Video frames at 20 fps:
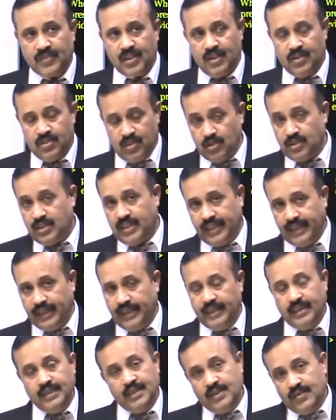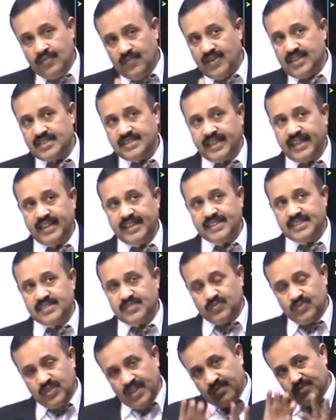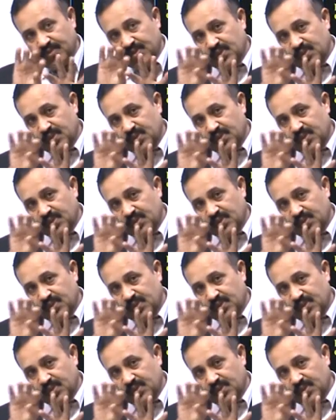So see, first thing is we have to